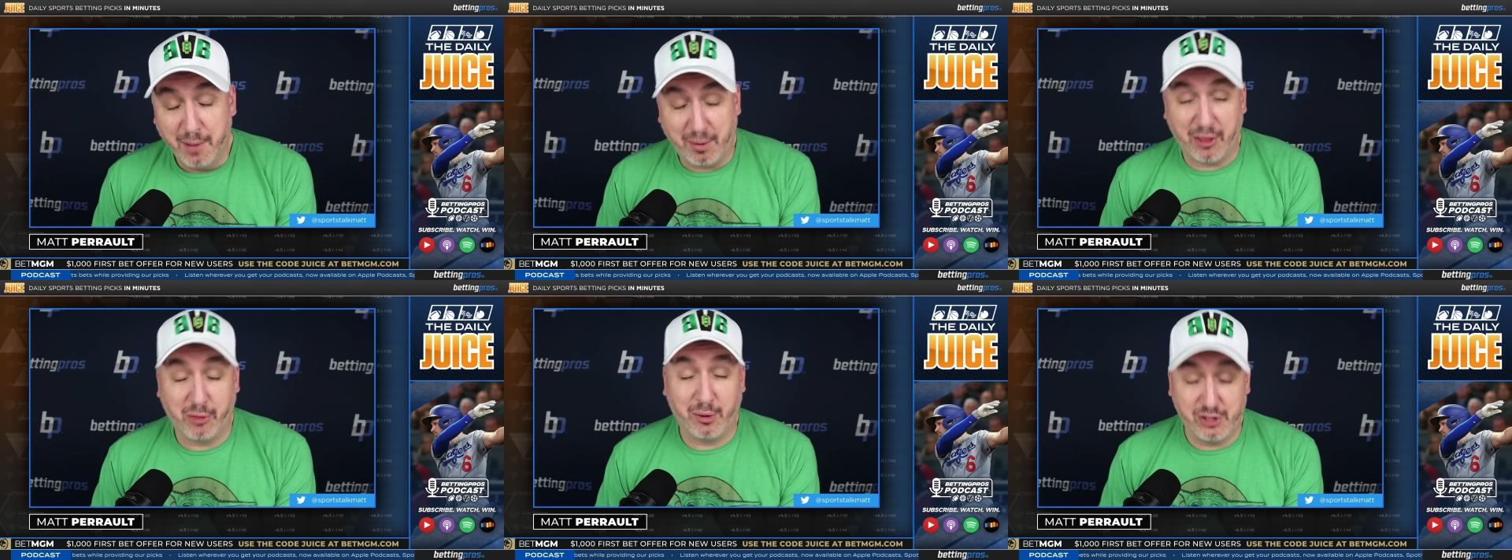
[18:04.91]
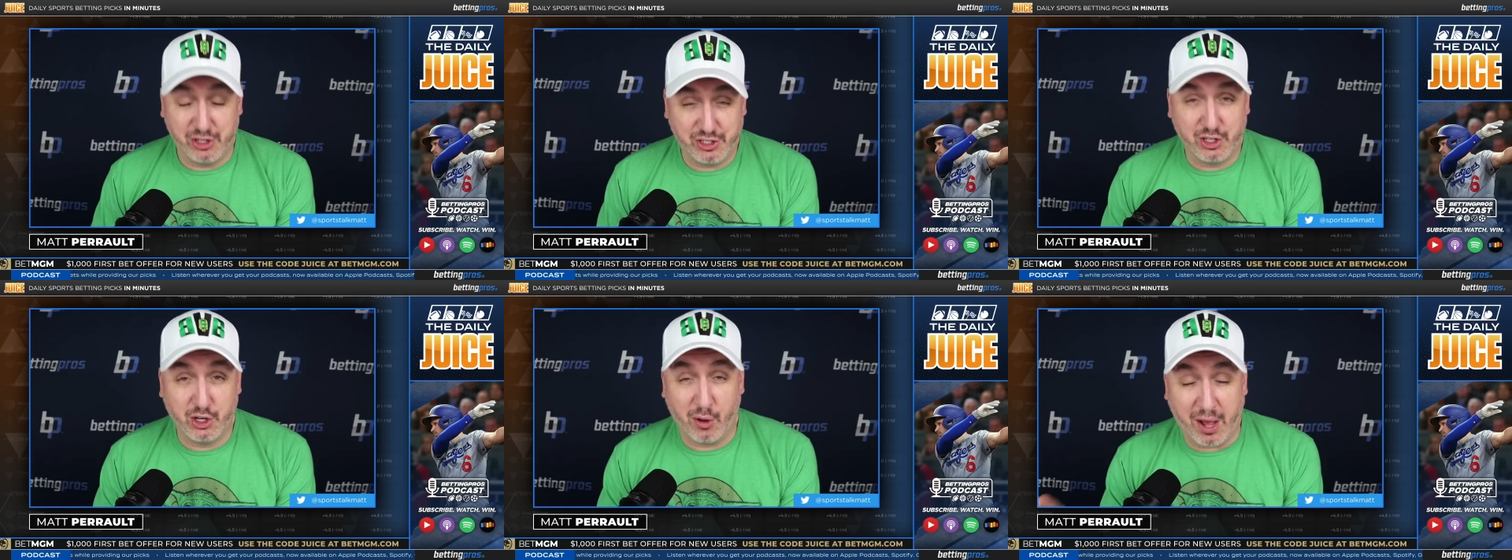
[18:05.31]
By the way,
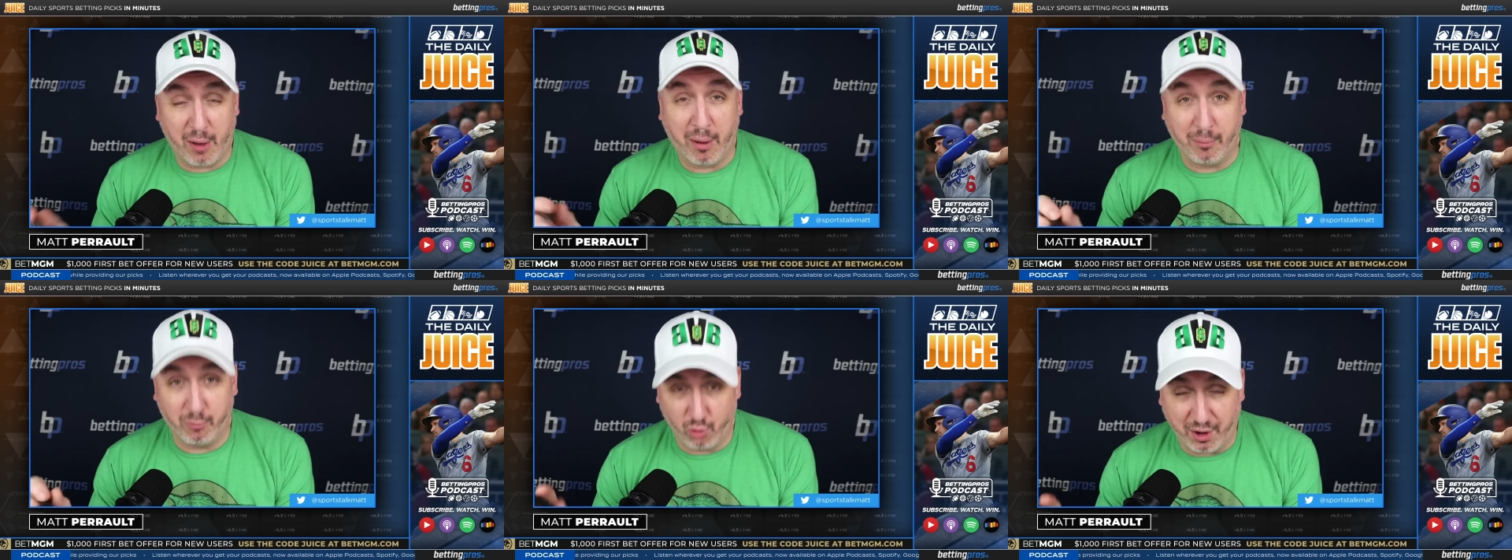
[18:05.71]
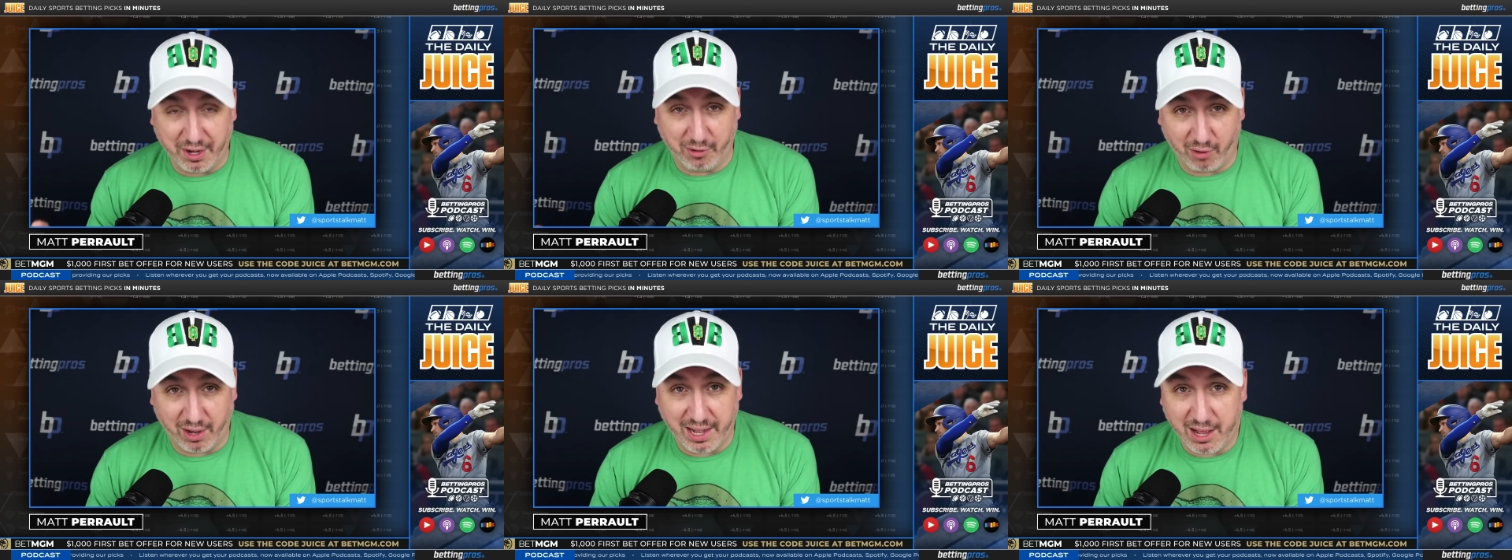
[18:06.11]
just to know how I'm
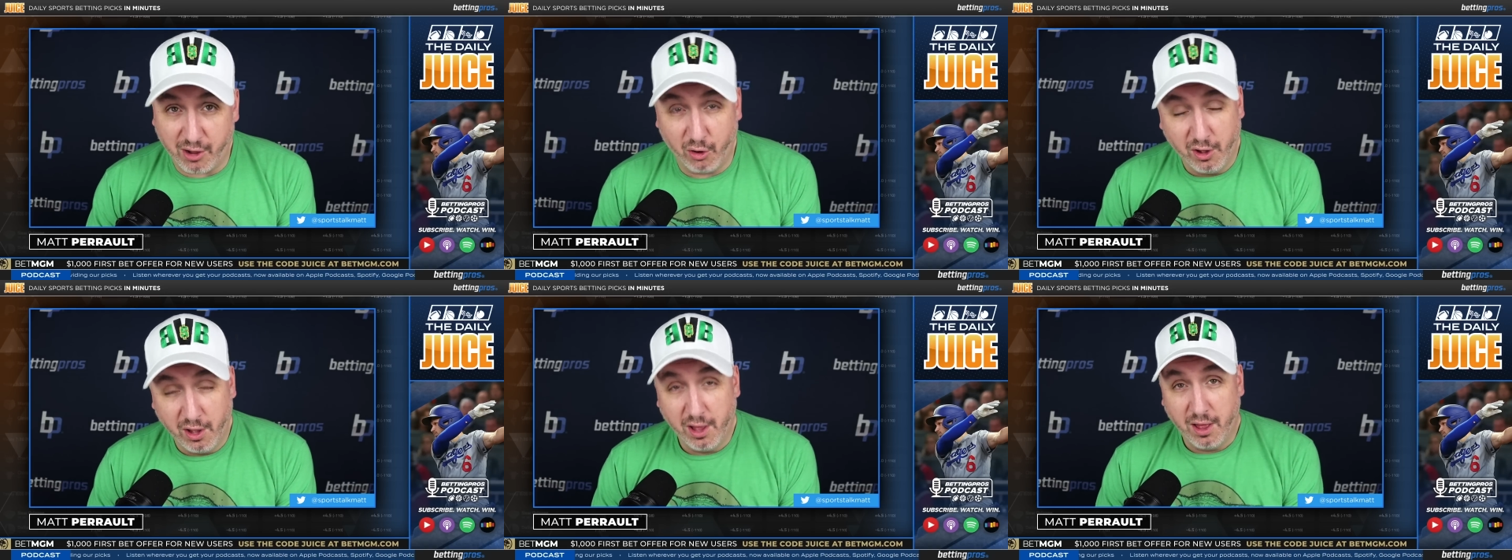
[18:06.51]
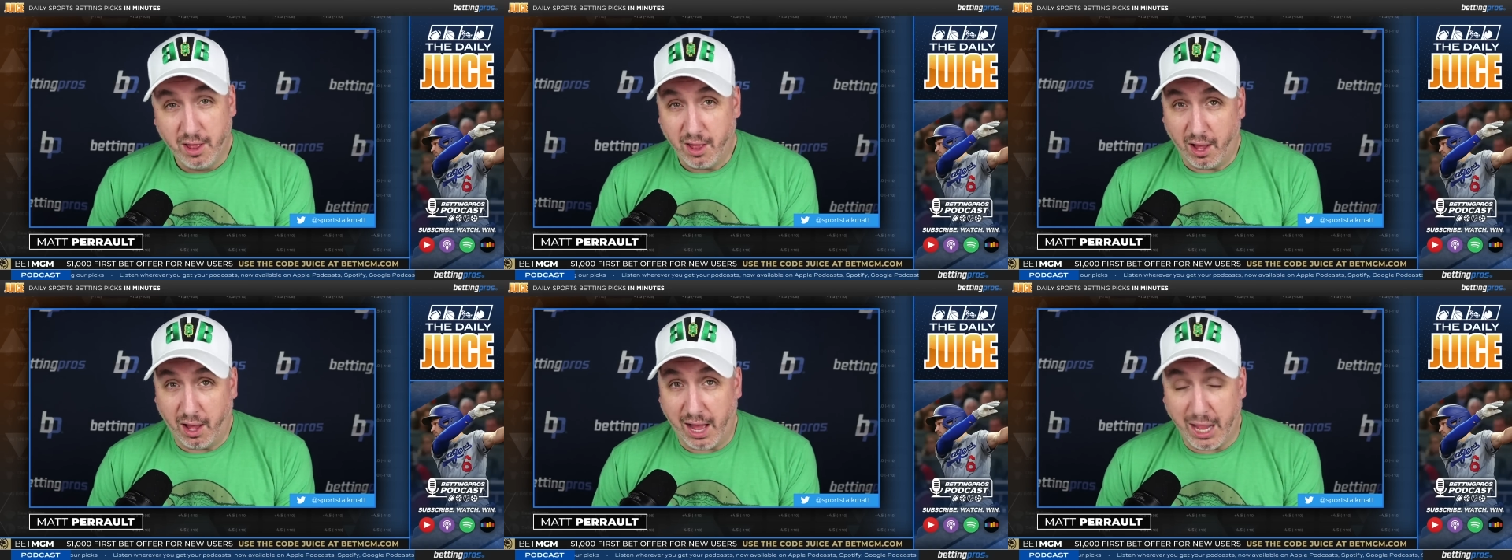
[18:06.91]
running right now,
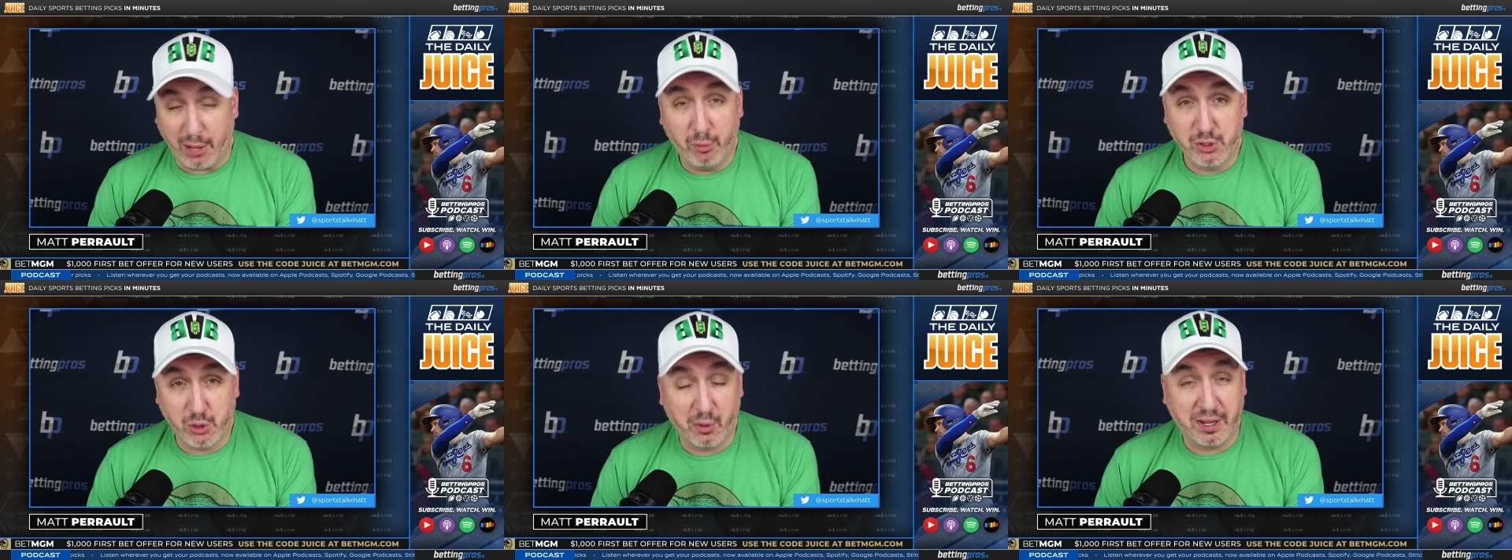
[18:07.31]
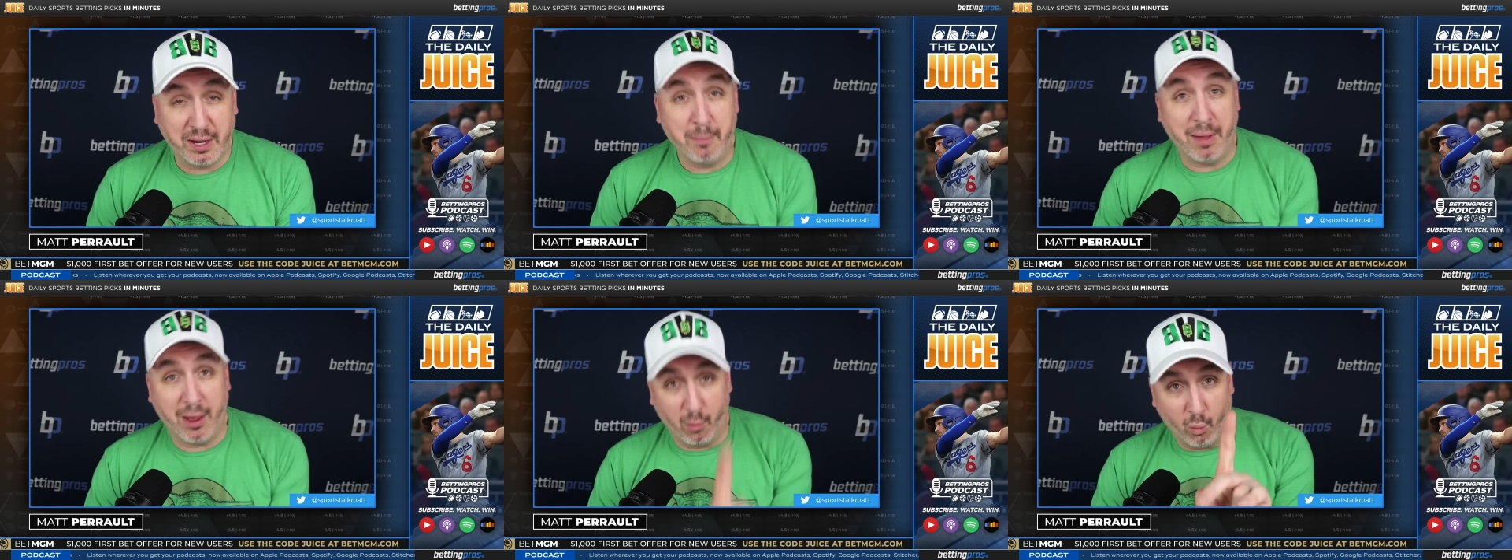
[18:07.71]
I was only going
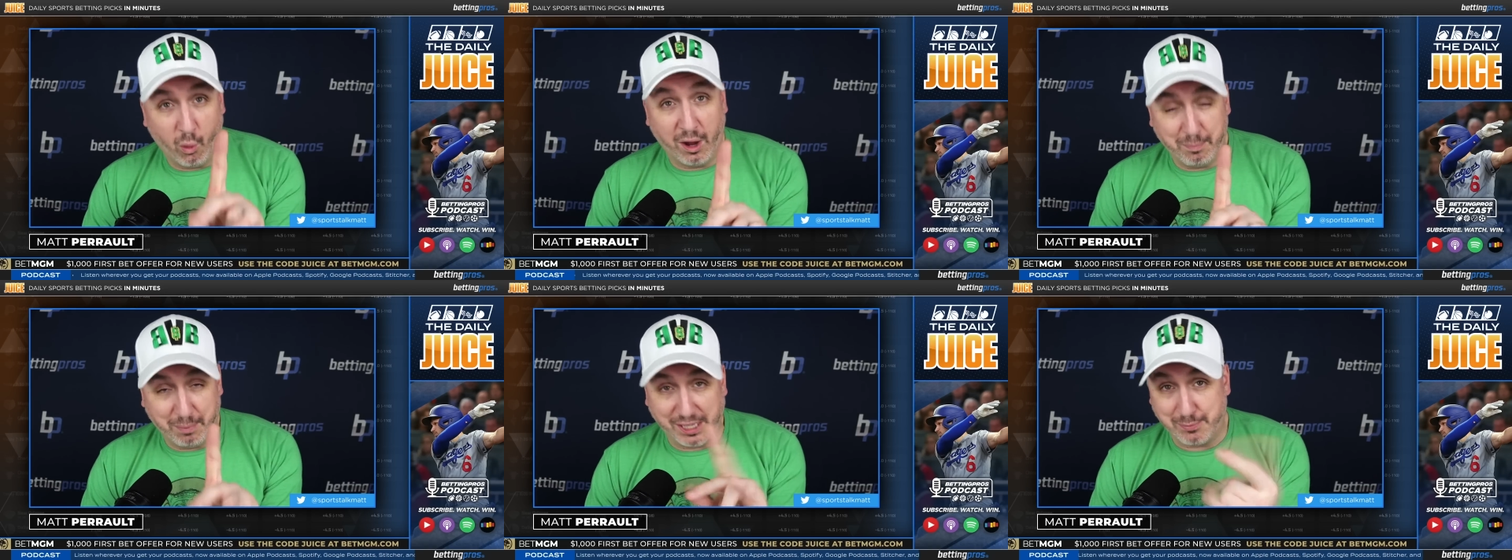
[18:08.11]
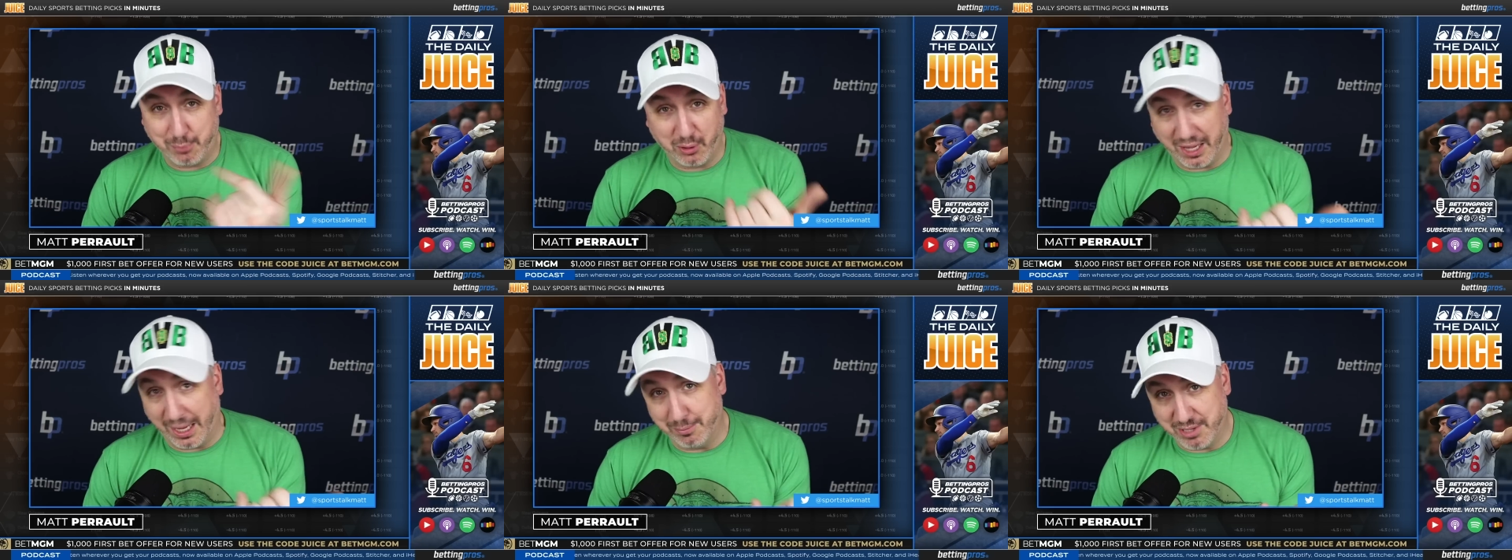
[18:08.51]
to bet one
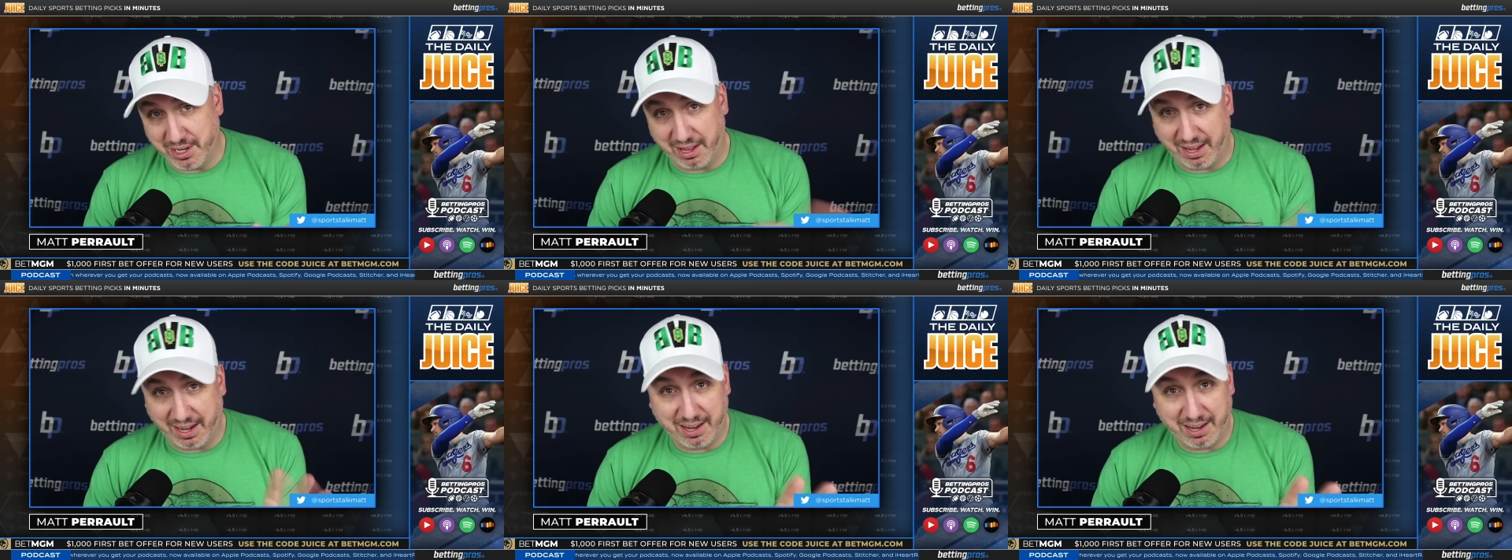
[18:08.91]
baseball game today.